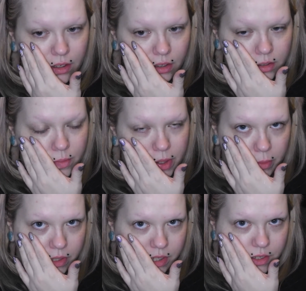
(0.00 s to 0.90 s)
But
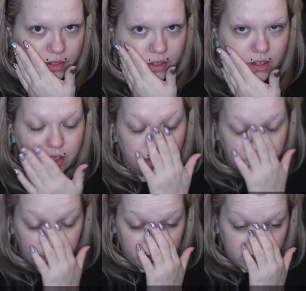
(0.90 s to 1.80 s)
yeah, it's been about
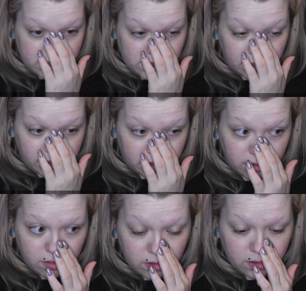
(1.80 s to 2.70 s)
60 seconds. It's really
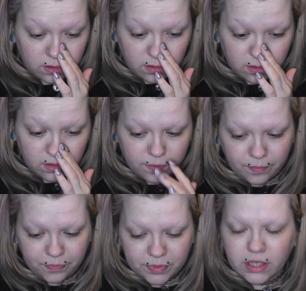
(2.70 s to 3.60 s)
sticky.
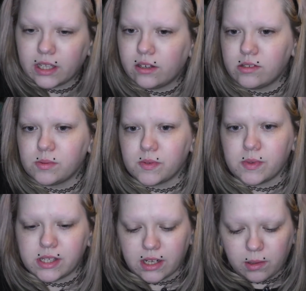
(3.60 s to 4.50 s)

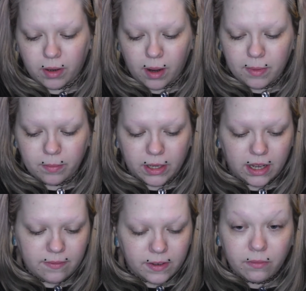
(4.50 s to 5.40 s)
Like, I know it's supposed to be a sticky
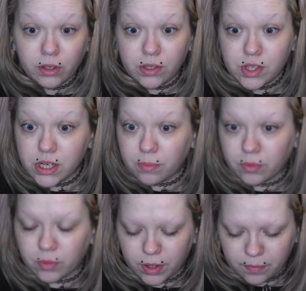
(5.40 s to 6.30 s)
primer, but I've never
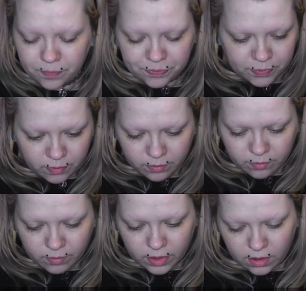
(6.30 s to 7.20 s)
used it before.
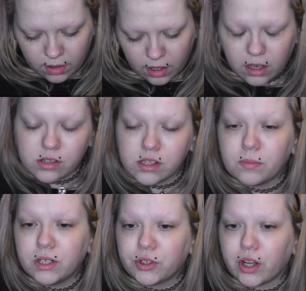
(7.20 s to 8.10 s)

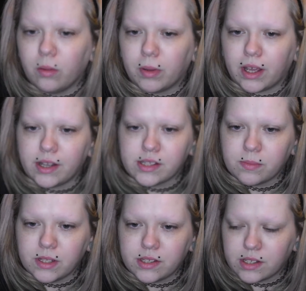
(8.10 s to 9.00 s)
Also, I'm going to try
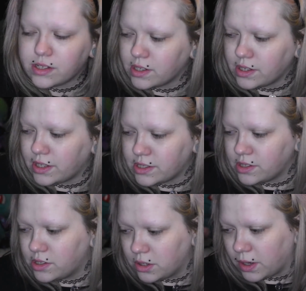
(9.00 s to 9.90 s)
to apply some of these
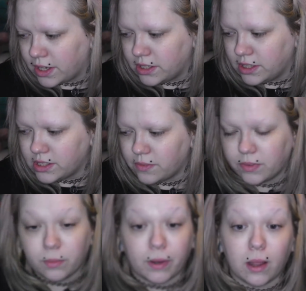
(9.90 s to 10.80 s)
things like as it's
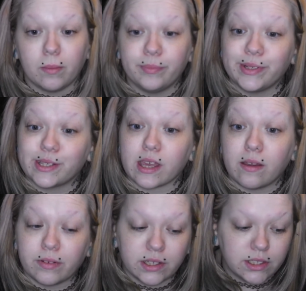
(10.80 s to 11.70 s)
directed, except for the
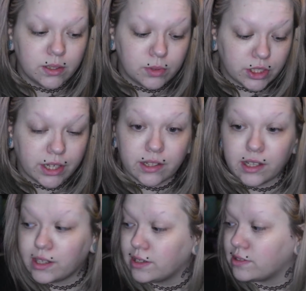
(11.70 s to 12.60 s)
primer, because I forgot to
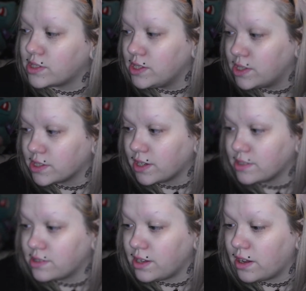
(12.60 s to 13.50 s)
double check on that, and it
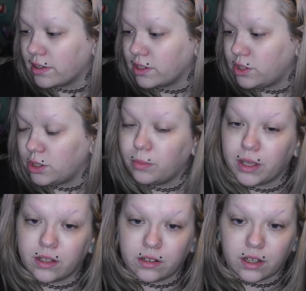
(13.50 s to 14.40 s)
also does not say
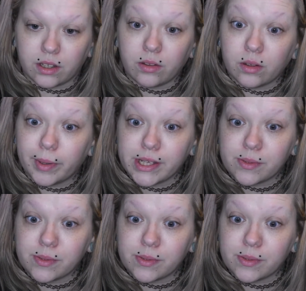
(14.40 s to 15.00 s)
on the tube, and